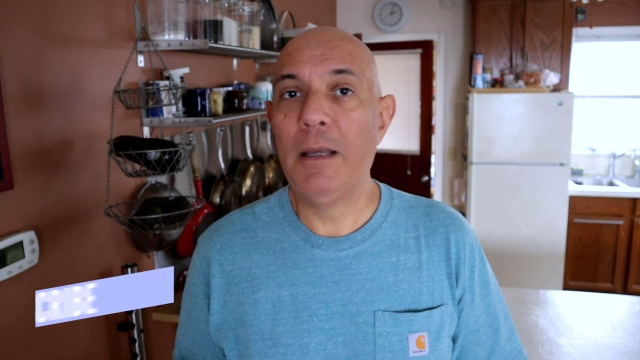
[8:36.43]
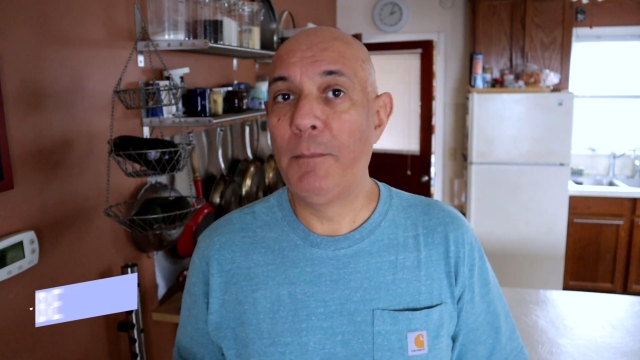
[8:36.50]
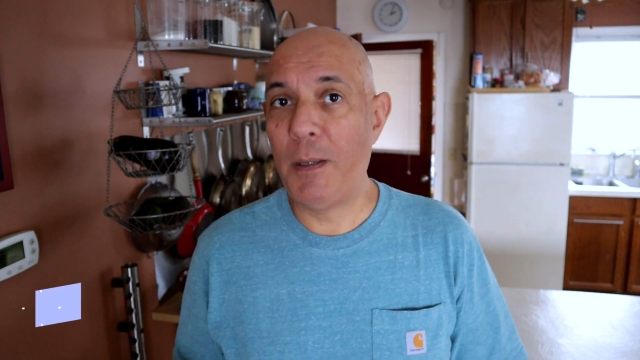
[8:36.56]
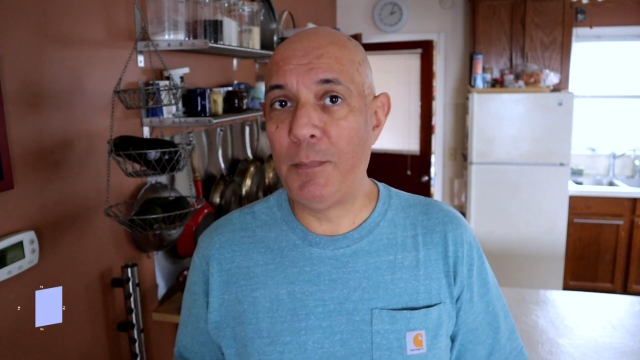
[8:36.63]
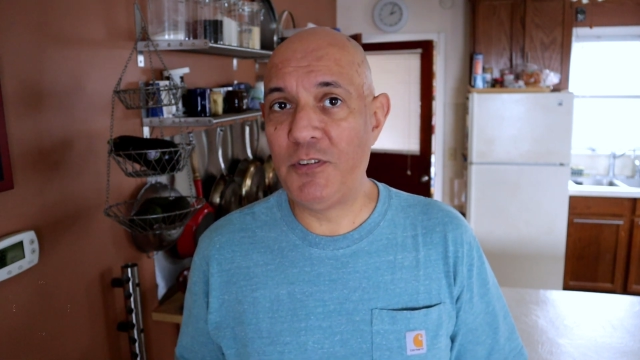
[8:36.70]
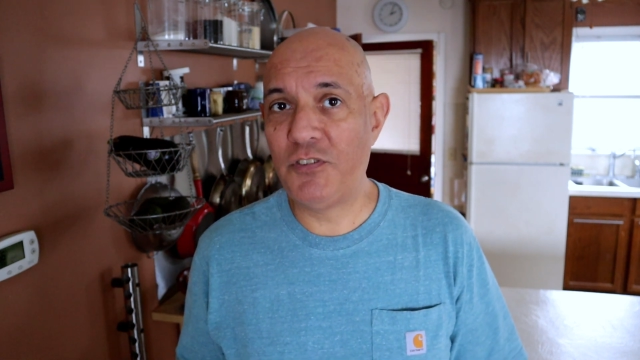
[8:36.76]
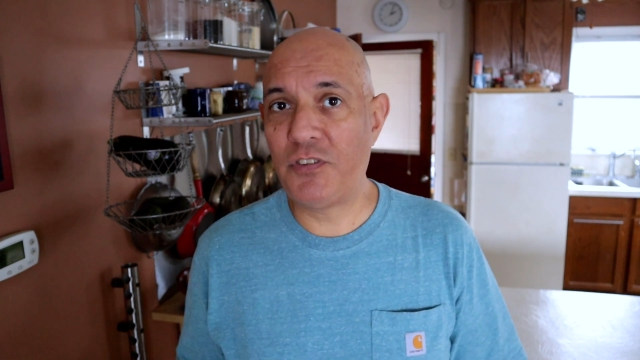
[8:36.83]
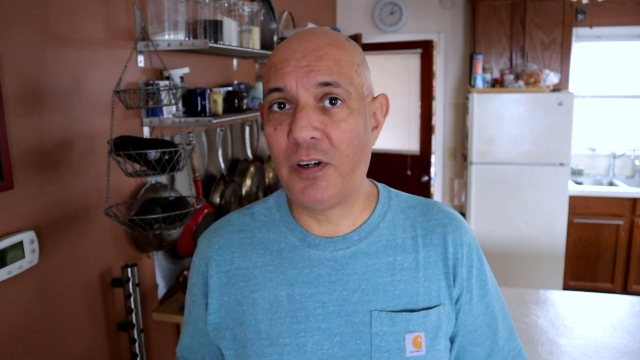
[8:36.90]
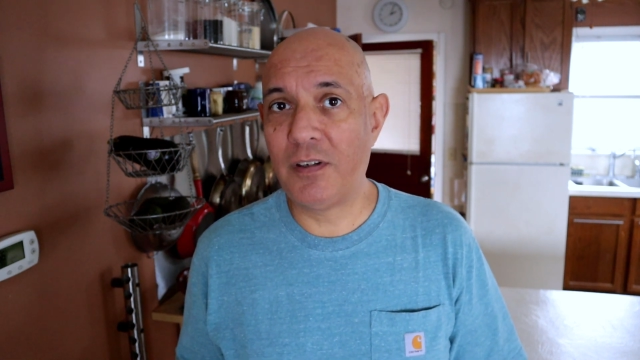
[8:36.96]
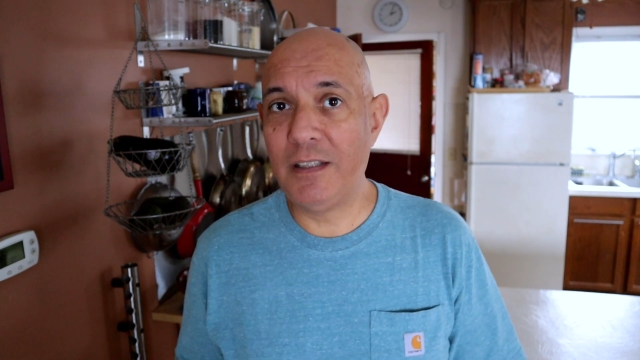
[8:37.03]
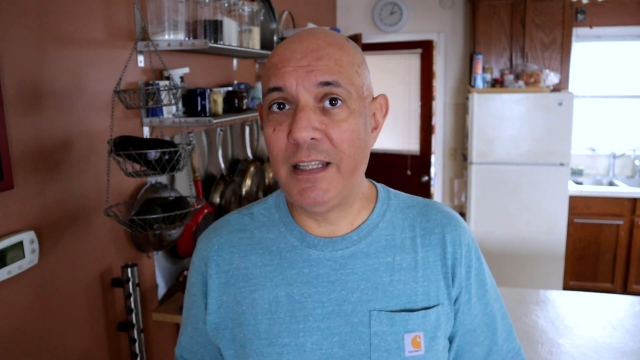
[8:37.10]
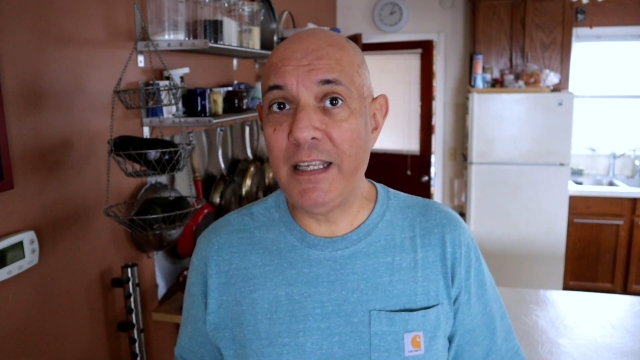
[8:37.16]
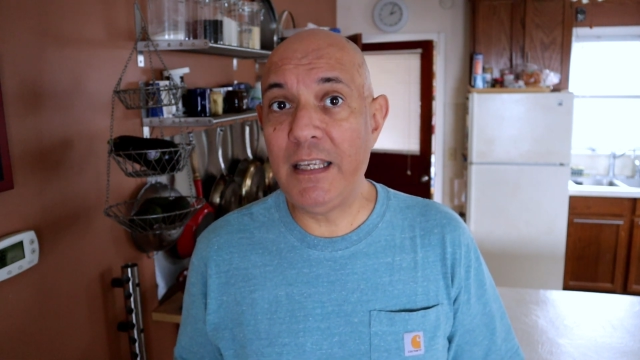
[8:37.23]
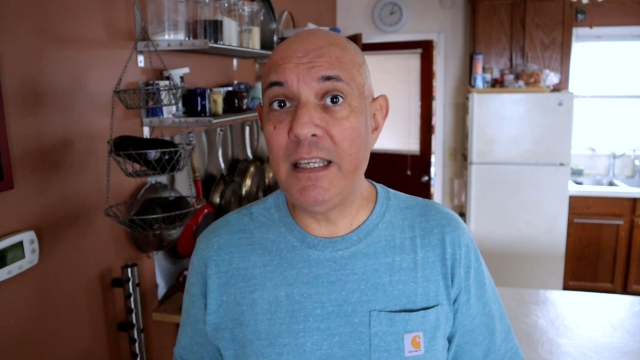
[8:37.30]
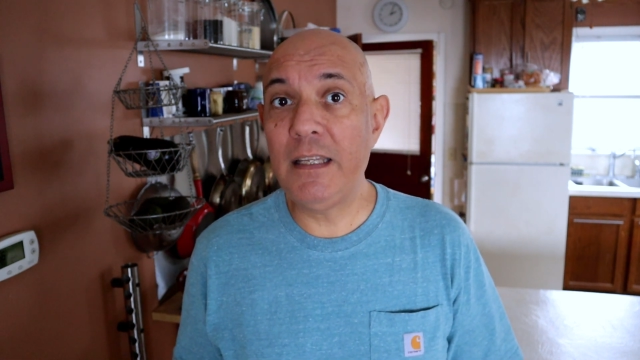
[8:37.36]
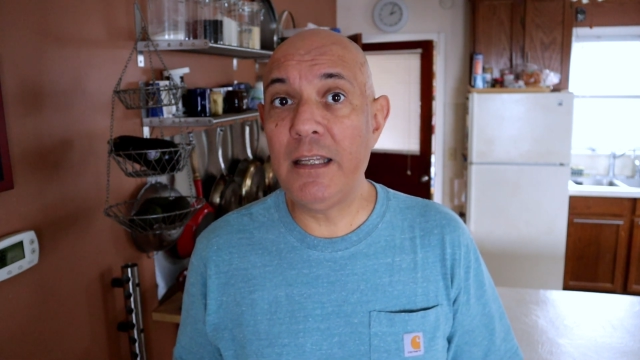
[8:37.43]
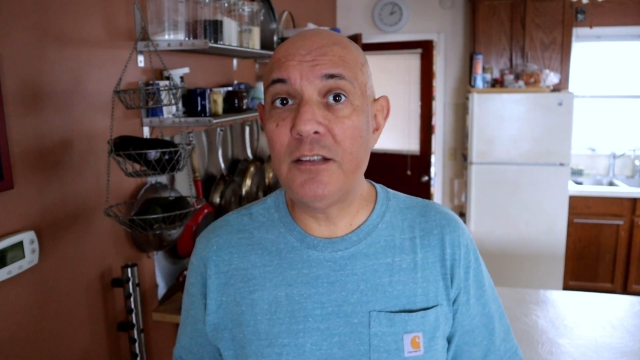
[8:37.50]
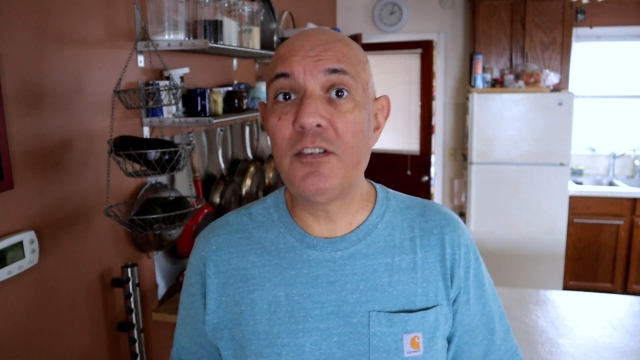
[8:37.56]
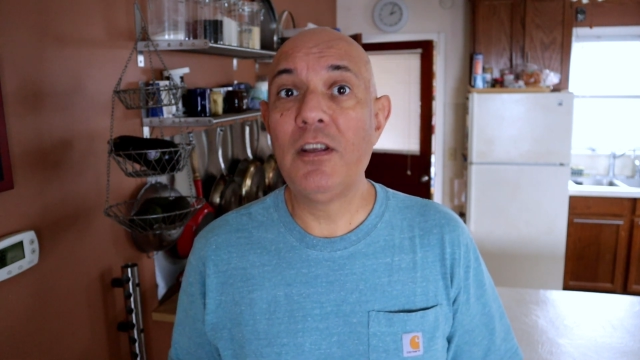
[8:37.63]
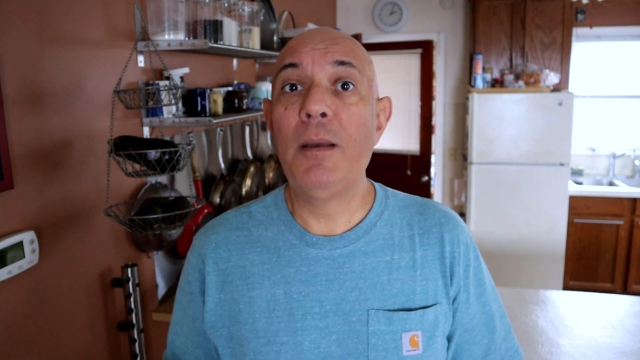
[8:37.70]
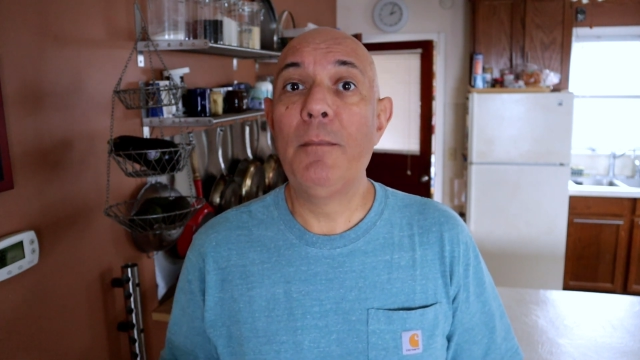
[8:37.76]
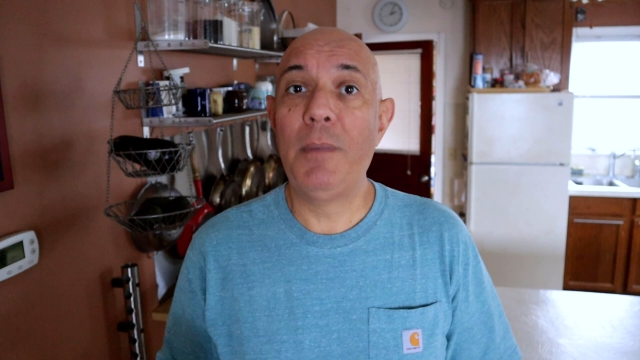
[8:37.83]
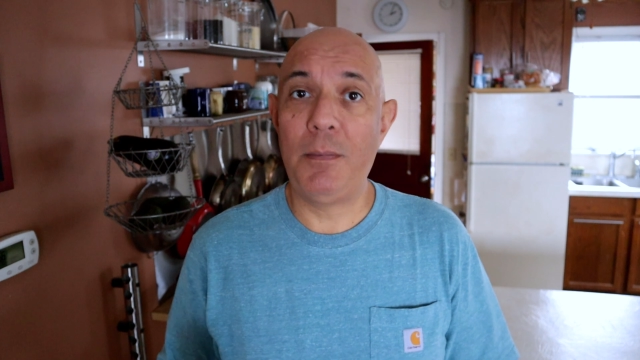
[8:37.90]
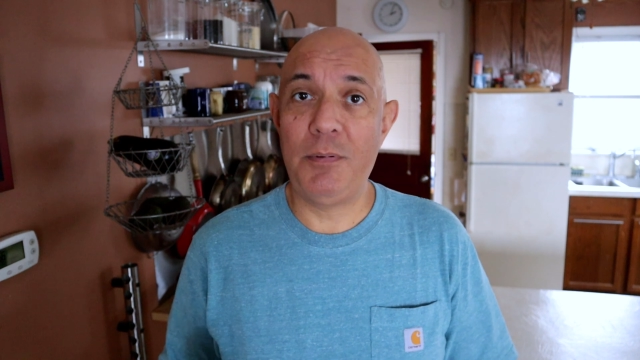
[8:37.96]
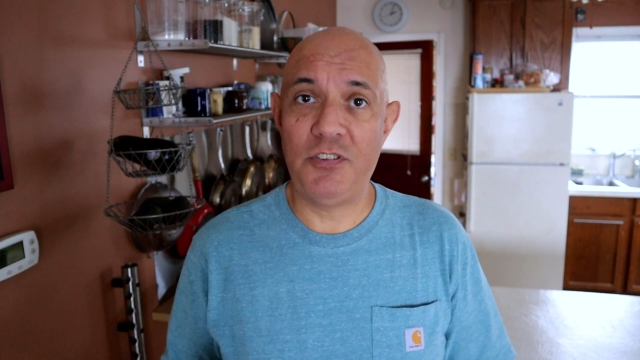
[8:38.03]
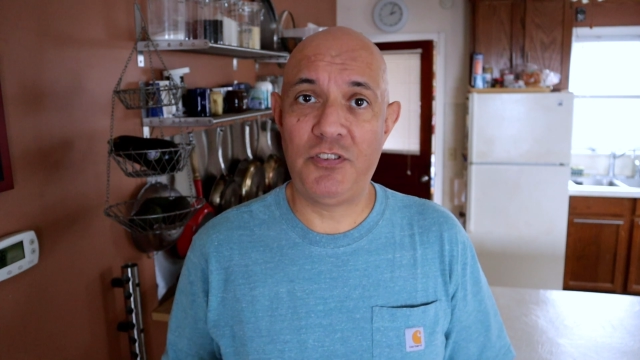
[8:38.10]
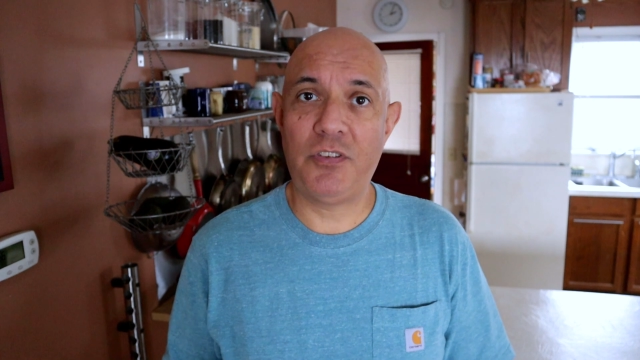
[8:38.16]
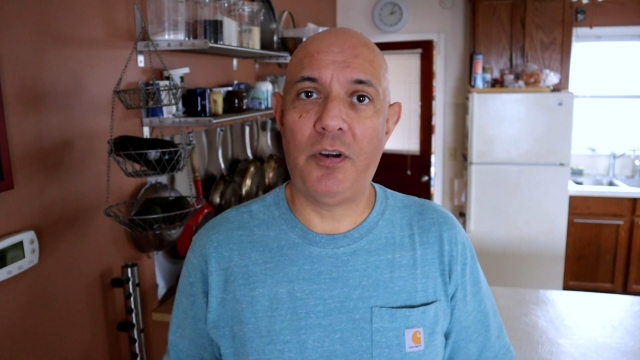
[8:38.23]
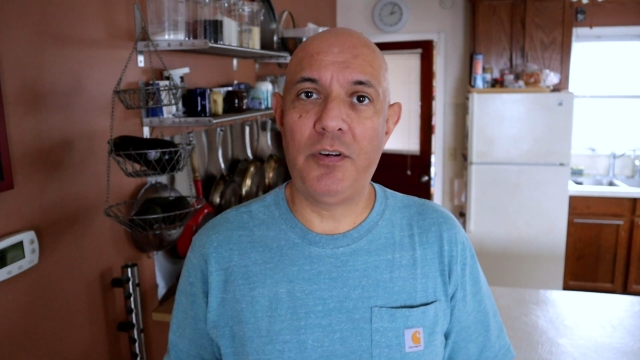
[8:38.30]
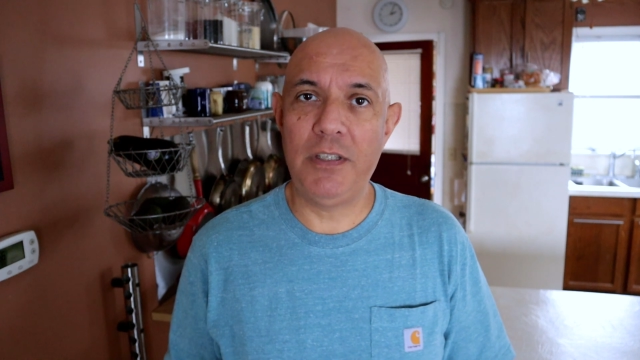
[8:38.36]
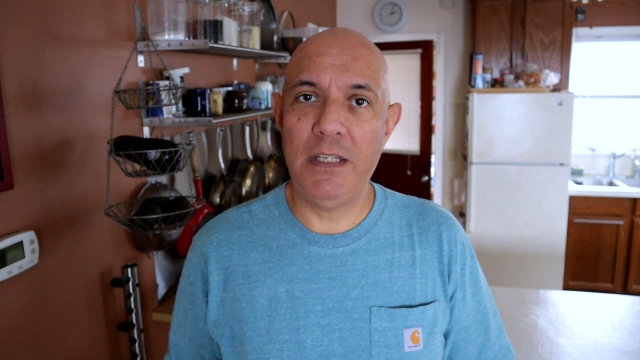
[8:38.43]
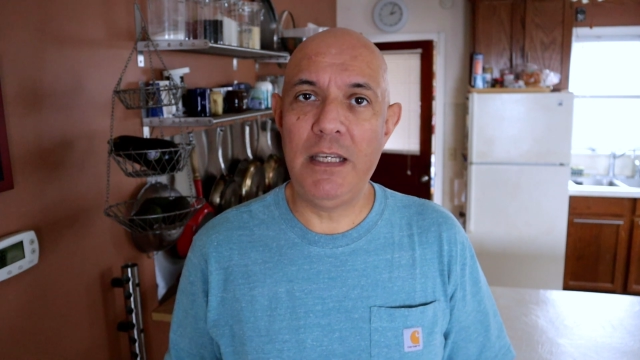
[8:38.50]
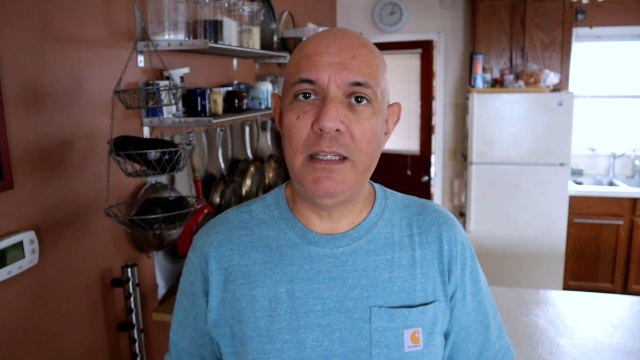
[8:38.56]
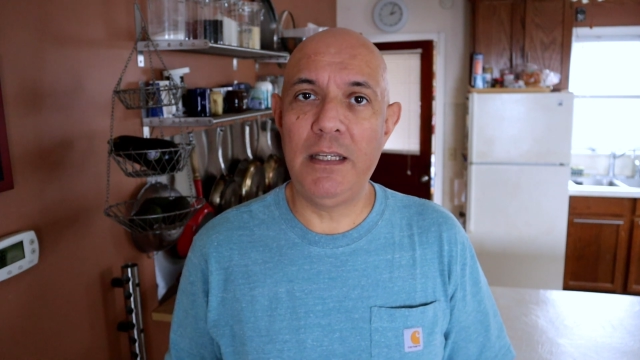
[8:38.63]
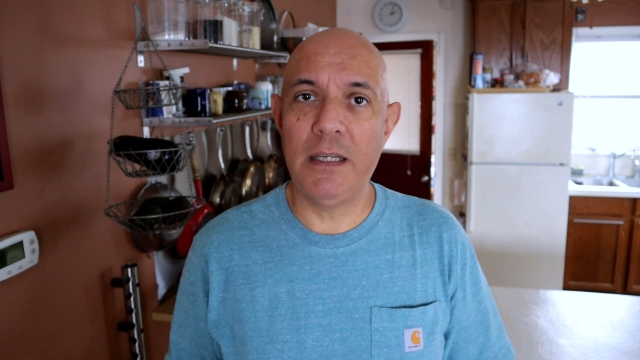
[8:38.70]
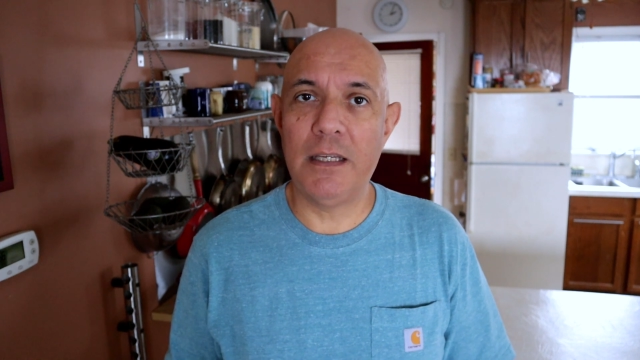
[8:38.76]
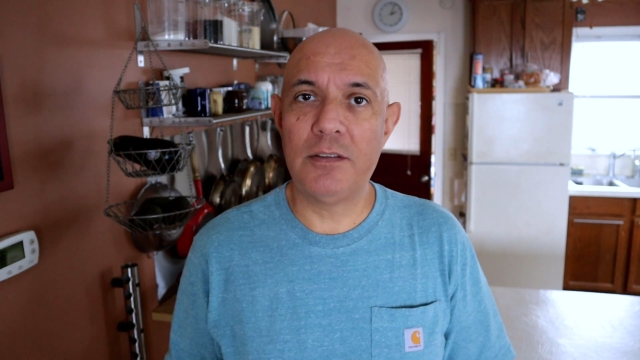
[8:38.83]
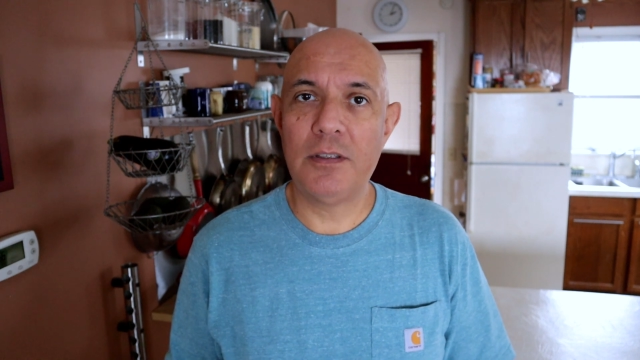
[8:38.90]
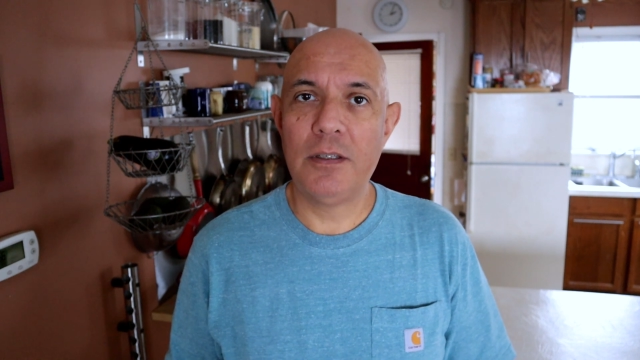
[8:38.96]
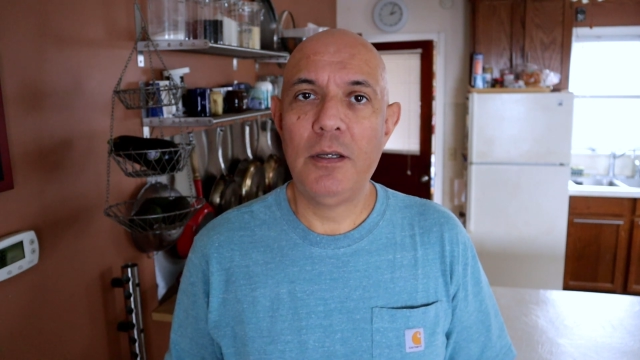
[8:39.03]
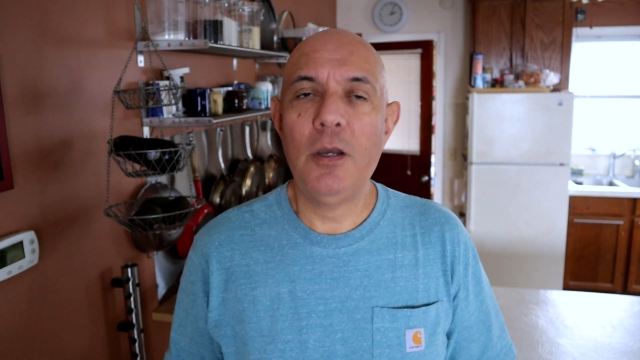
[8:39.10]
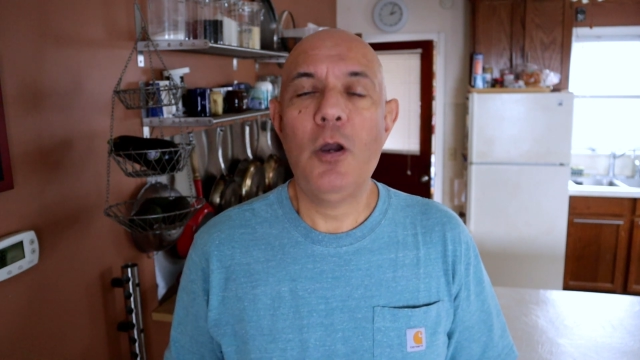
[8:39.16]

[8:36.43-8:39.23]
maybe start licking it, maybe start eating it.